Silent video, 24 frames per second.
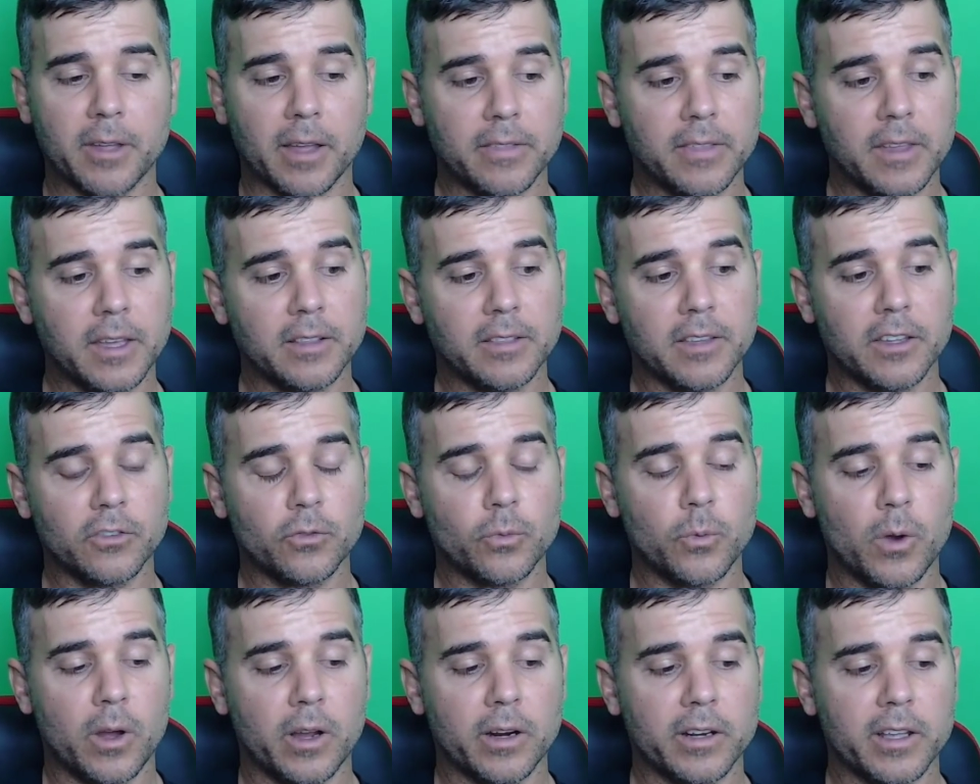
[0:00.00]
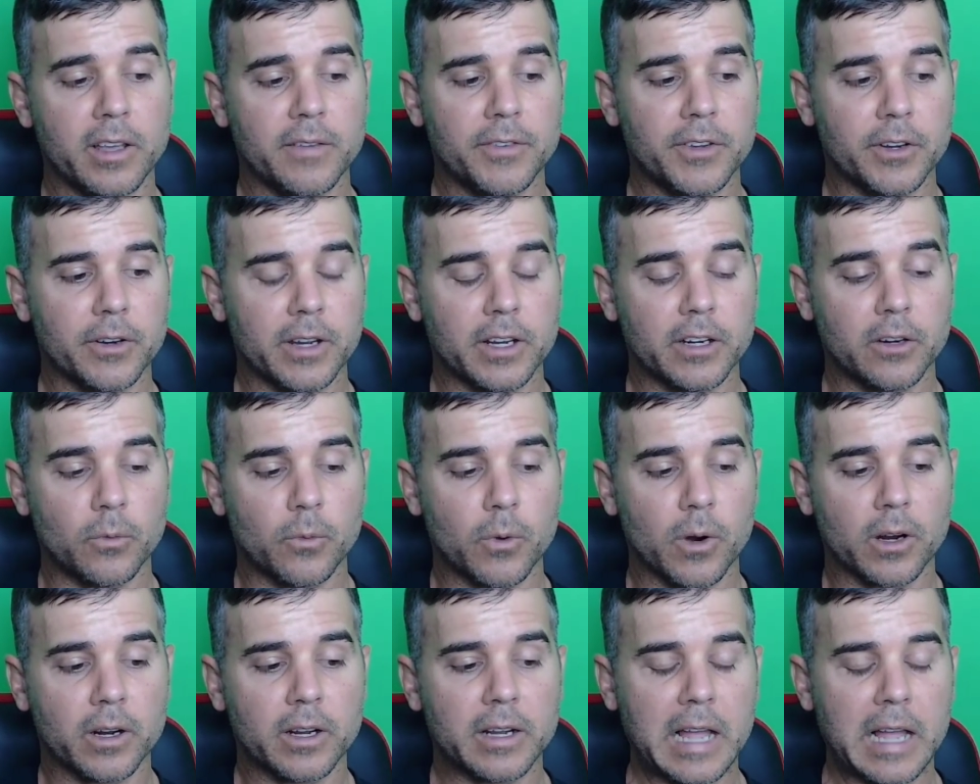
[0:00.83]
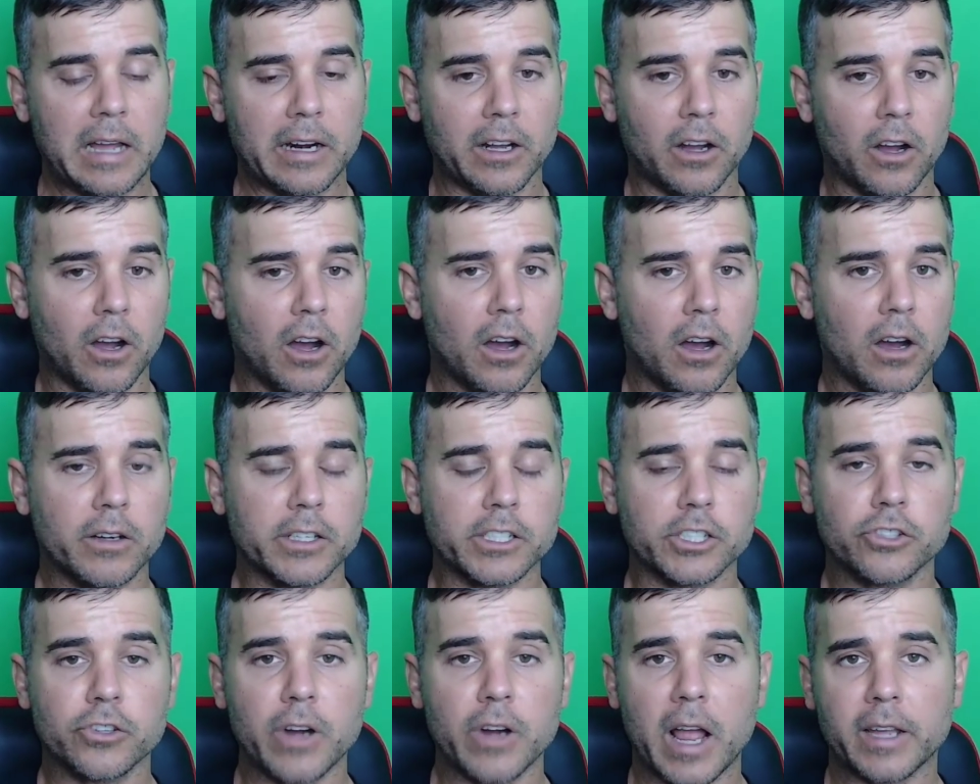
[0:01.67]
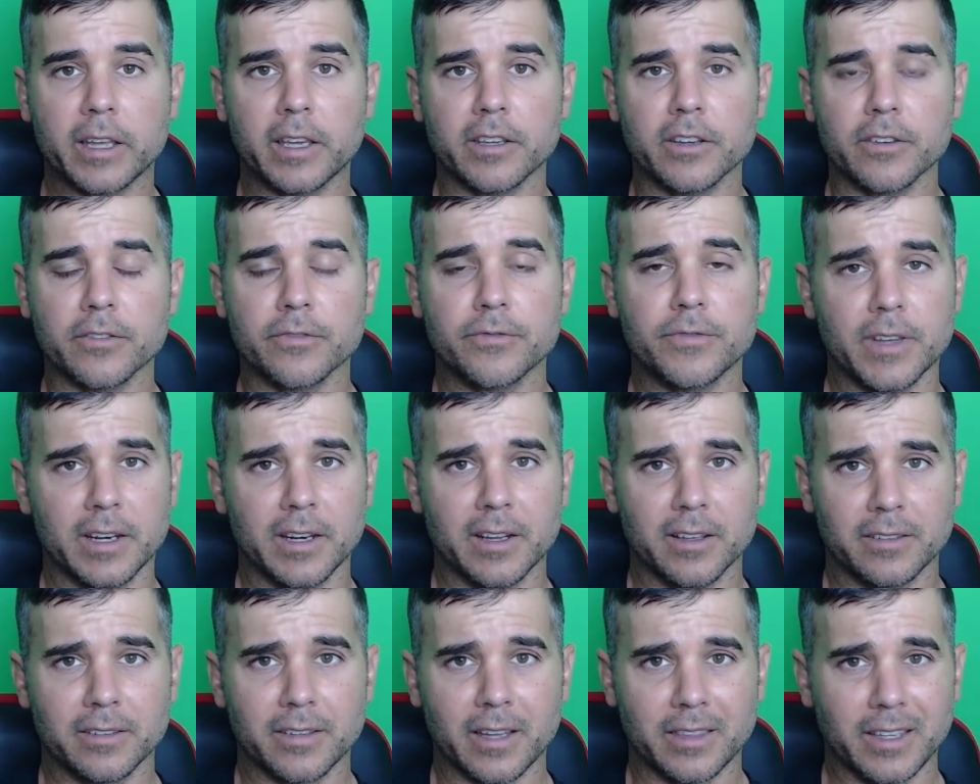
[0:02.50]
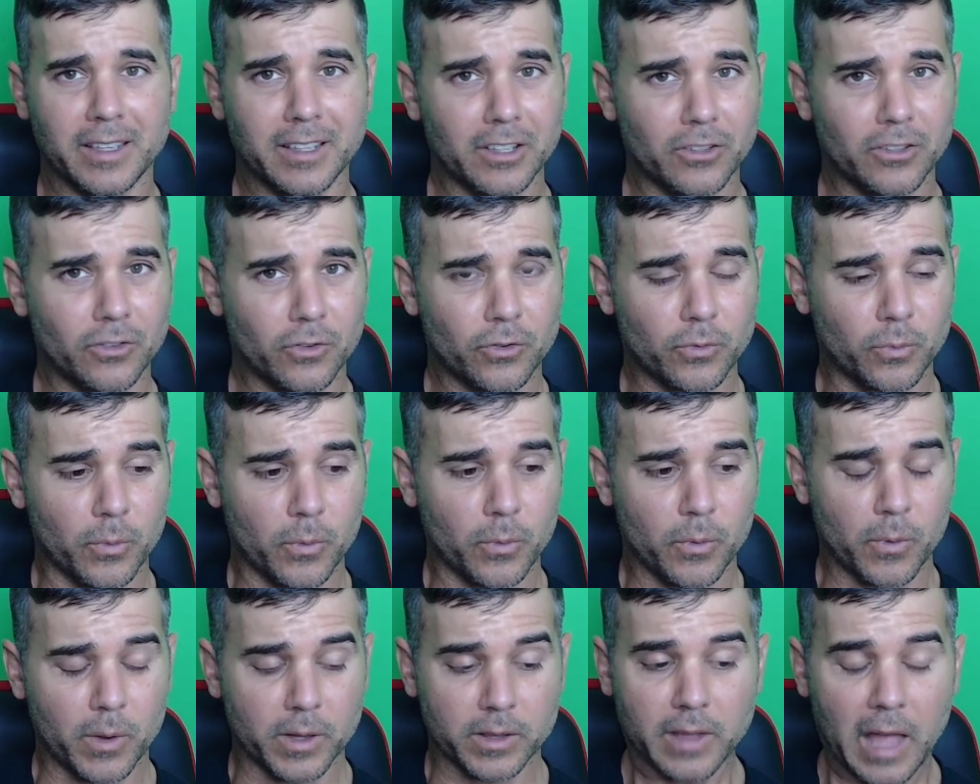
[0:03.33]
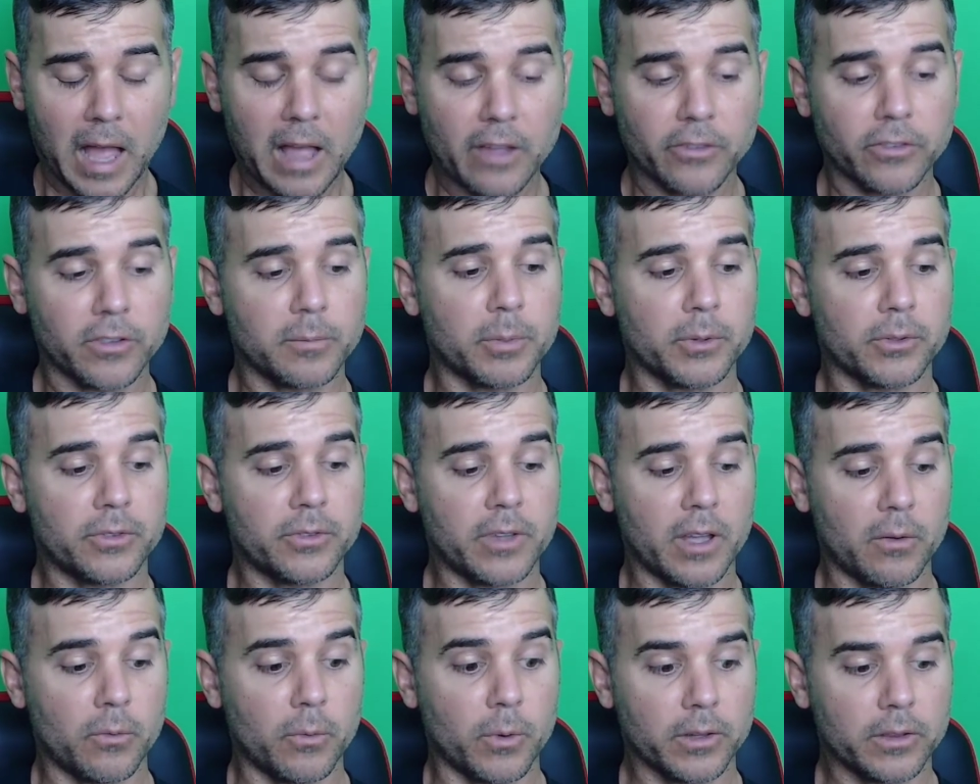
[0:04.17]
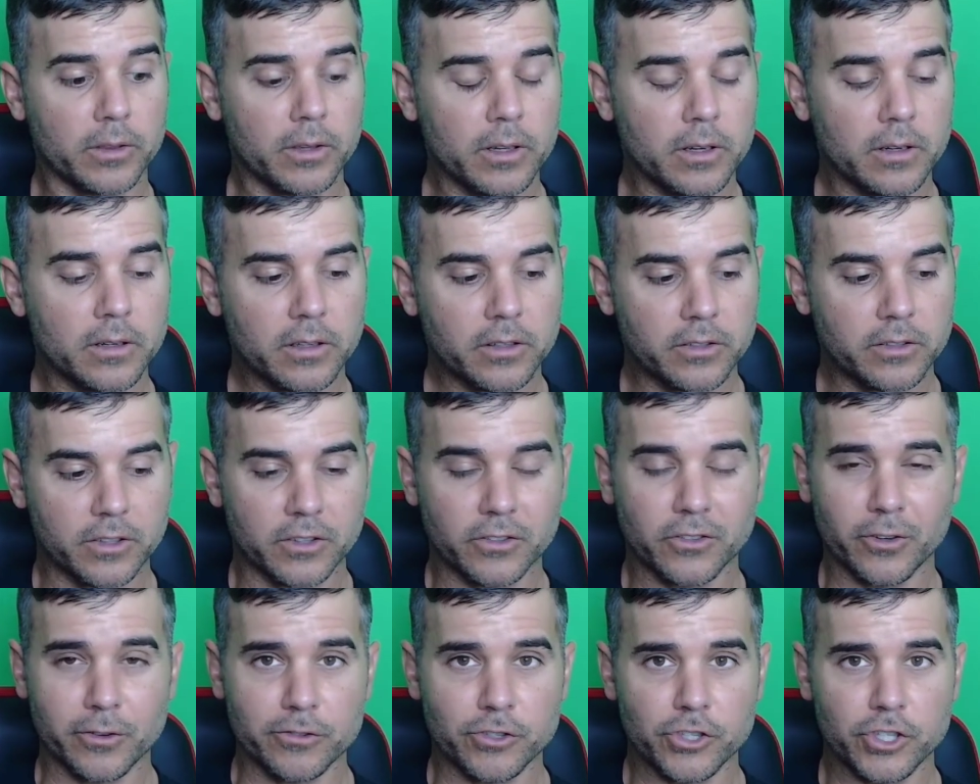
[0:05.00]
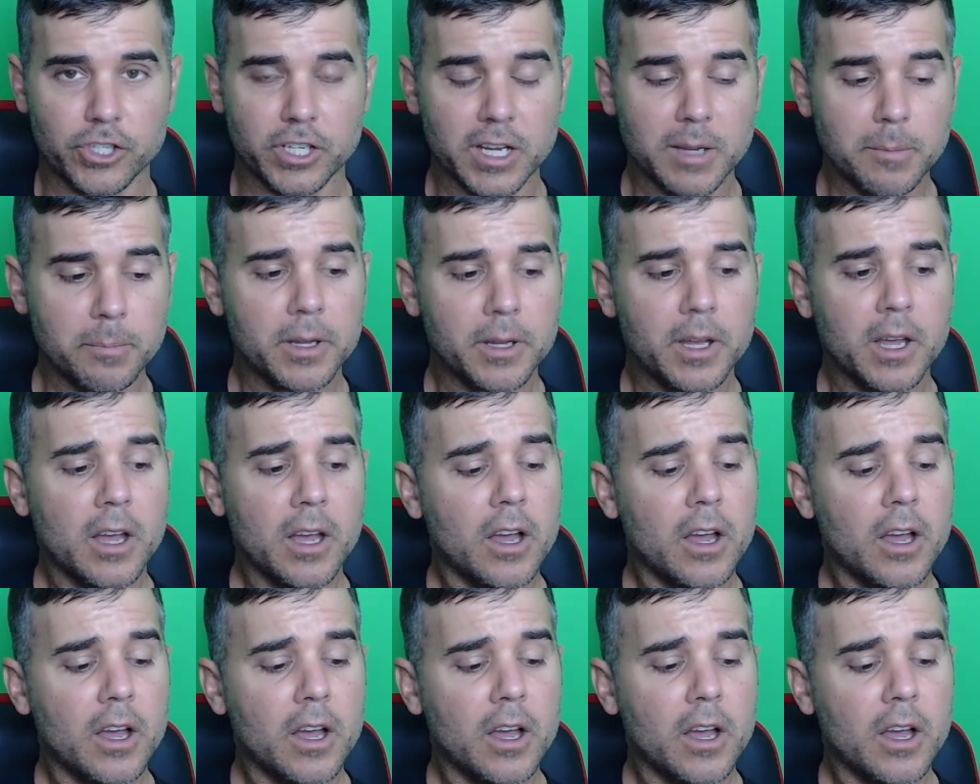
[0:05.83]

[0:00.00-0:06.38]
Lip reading: I think this one, if you're into working out at all and tracking your fitness, I think this is 1000% worth it because it's so cheap.